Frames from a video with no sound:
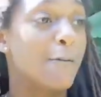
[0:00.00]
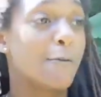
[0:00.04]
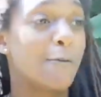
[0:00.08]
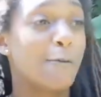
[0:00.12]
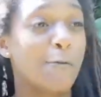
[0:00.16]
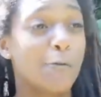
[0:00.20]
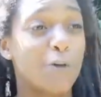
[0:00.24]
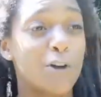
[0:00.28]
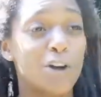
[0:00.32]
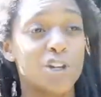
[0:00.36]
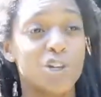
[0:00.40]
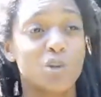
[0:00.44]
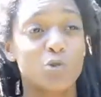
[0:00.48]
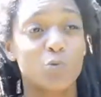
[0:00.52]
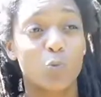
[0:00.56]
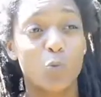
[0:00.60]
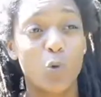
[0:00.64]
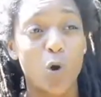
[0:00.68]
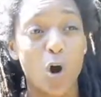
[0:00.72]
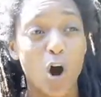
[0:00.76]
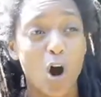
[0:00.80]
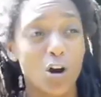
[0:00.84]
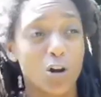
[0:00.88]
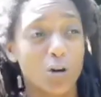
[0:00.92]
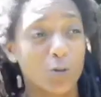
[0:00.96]
fresh
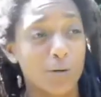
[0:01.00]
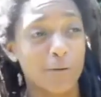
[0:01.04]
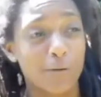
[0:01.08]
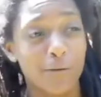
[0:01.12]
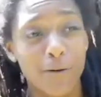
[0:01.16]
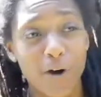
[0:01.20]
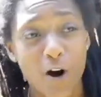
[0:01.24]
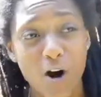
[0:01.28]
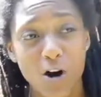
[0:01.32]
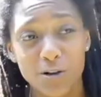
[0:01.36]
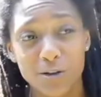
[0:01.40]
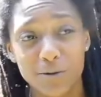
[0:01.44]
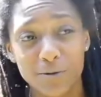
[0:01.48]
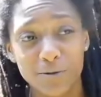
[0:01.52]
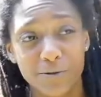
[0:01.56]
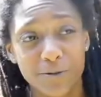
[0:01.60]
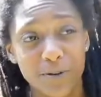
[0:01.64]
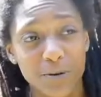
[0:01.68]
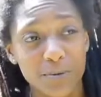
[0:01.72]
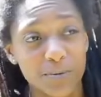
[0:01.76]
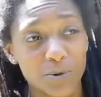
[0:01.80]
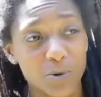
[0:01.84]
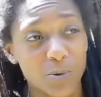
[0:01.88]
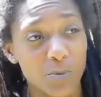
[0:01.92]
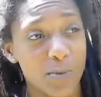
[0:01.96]
water falling
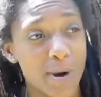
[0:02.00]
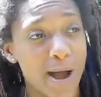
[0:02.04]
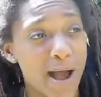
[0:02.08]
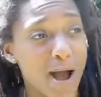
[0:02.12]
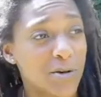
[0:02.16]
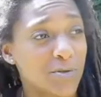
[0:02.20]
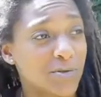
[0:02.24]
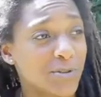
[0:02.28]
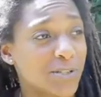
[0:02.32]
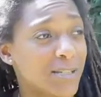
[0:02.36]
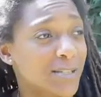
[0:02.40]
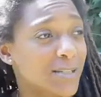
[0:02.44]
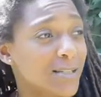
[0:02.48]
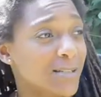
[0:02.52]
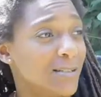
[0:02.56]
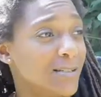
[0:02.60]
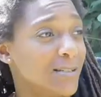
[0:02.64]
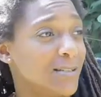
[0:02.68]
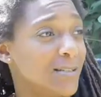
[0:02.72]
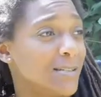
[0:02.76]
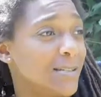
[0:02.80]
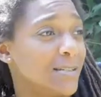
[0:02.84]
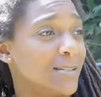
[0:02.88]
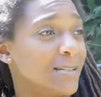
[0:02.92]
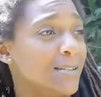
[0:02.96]
from the
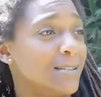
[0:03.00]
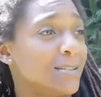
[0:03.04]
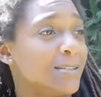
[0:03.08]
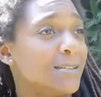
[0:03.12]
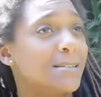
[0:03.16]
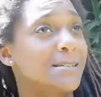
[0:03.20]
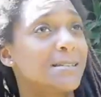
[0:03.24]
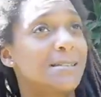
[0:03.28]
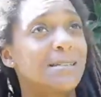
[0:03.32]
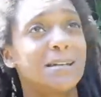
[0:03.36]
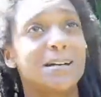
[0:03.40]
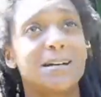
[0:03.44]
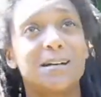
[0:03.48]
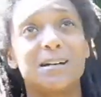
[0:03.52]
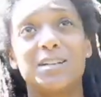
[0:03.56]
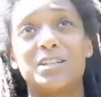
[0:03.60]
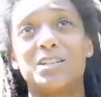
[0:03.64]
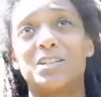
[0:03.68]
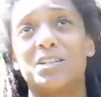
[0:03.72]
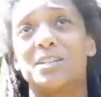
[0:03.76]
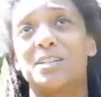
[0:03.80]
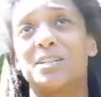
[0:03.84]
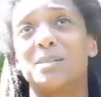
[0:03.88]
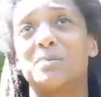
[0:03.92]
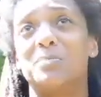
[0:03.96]
mountains, and
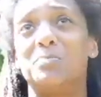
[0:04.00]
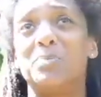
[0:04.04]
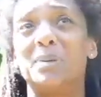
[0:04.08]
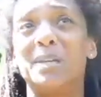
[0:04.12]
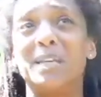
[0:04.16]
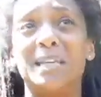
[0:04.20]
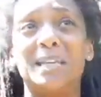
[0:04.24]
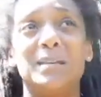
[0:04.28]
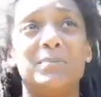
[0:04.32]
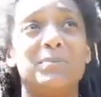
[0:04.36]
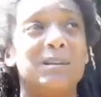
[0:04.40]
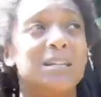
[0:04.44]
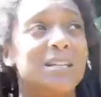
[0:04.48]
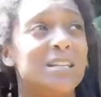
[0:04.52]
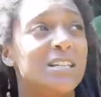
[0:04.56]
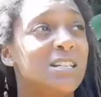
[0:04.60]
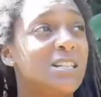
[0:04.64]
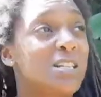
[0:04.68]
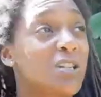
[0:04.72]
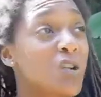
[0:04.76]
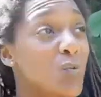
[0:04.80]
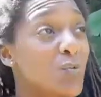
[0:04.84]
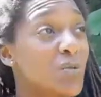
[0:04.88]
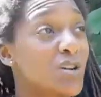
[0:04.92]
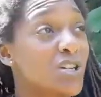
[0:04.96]
sun just beaming, and
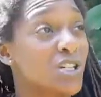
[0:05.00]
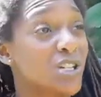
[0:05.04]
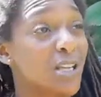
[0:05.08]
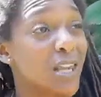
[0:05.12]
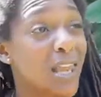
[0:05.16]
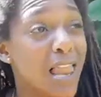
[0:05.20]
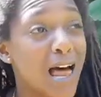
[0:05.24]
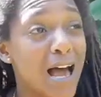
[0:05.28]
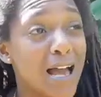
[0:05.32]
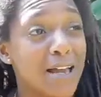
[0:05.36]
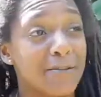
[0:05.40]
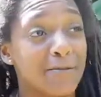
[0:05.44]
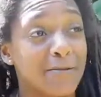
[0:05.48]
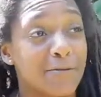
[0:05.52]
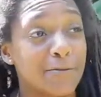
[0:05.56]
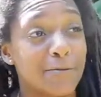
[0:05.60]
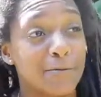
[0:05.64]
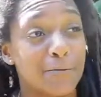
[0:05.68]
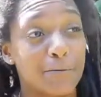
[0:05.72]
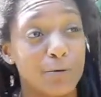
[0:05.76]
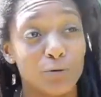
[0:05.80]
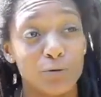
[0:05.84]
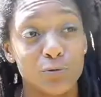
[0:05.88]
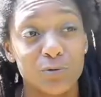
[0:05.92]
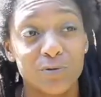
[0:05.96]
so much light,
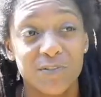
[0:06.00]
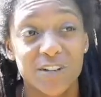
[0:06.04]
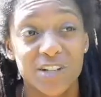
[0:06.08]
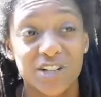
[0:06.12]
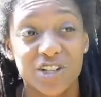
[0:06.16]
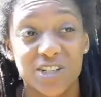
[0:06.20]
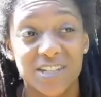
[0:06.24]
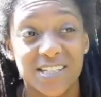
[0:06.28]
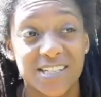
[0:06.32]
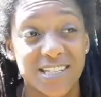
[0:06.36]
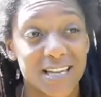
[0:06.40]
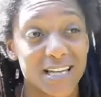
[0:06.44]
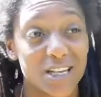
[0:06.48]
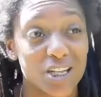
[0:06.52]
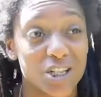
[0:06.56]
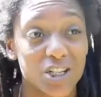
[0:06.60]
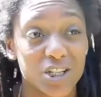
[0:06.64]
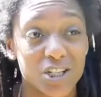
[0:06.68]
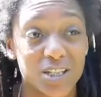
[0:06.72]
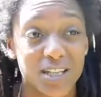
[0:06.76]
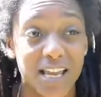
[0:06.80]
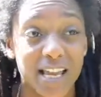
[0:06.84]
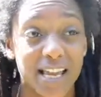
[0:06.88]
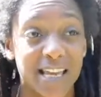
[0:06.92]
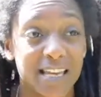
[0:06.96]
fruit,
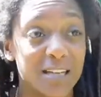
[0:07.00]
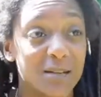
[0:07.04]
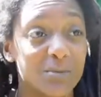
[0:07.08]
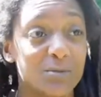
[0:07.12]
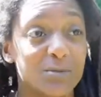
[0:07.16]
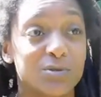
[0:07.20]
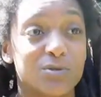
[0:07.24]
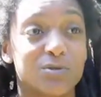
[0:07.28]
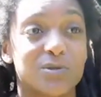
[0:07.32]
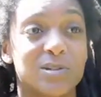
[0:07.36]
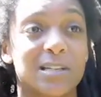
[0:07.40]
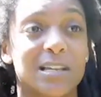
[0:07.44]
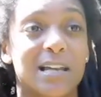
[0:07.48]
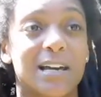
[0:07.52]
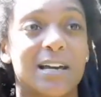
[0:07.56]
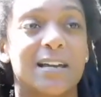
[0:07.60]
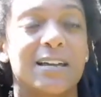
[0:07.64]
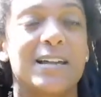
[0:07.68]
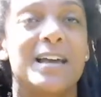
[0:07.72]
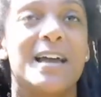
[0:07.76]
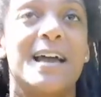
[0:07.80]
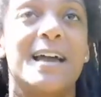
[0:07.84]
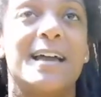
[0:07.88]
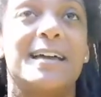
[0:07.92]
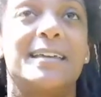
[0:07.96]
vegetation, animals, like,
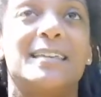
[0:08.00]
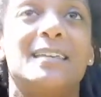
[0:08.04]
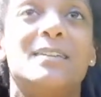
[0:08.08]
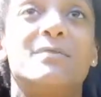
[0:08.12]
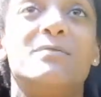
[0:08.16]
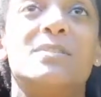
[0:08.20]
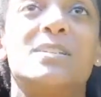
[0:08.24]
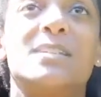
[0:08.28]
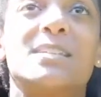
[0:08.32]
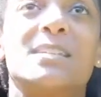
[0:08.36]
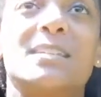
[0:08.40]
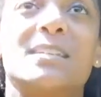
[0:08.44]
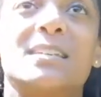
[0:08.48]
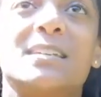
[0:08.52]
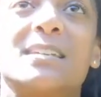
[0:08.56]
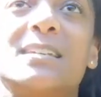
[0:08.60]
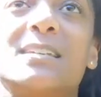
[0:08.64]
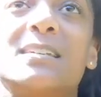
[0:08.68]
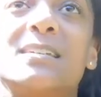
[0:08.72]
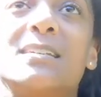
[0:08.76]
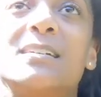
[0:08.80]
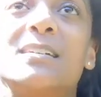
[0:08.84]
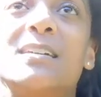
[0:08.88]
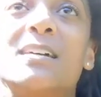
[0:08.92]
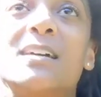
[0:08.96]
and even
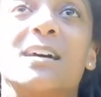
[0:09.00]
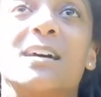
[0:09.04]
seeing